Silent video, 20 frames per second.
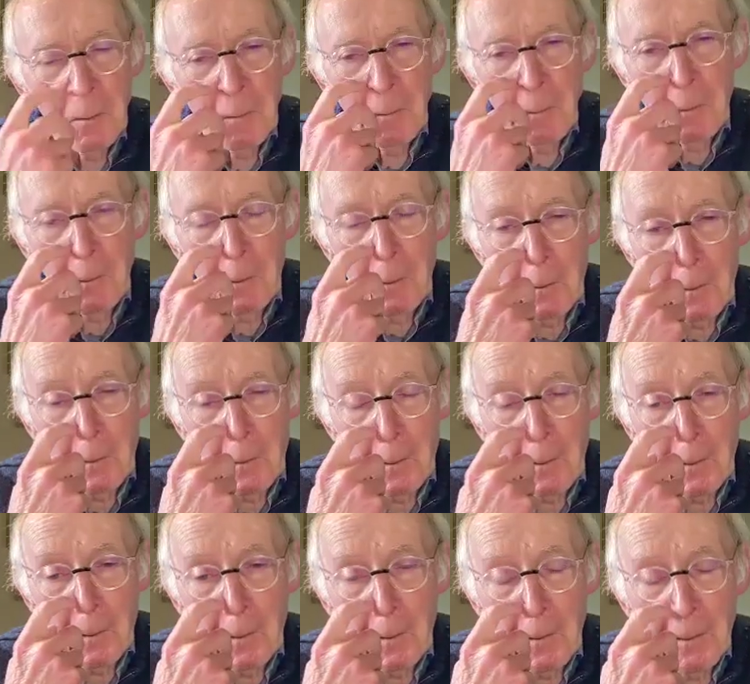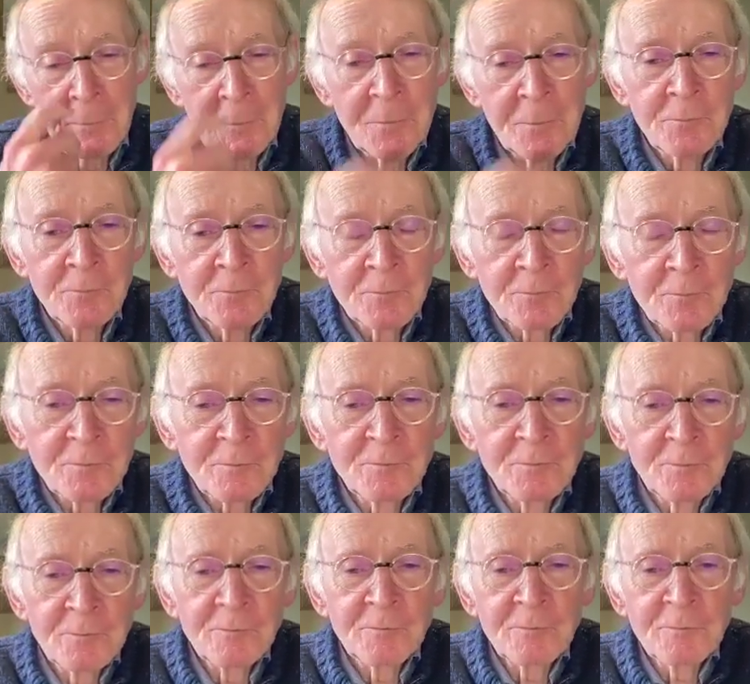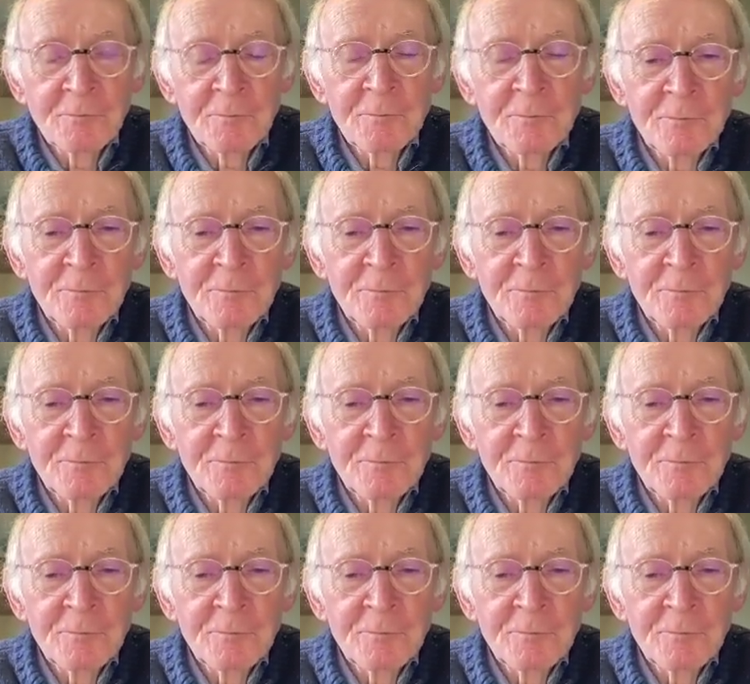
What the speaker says: like, it was basically a monoculture society.